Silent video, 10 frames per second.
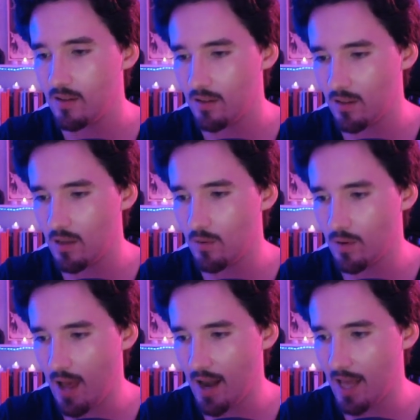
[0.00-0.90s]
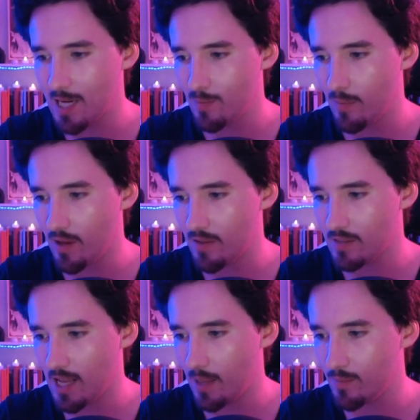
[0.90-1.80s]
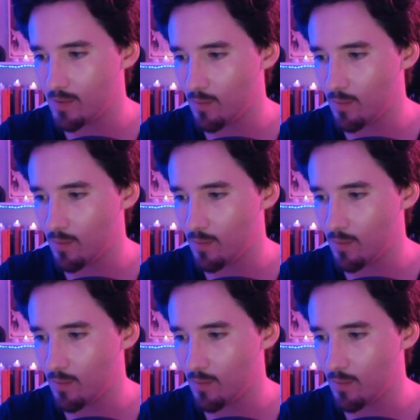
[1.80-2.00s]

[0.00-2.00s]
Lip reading: you, Nat, H-Bomb and others helps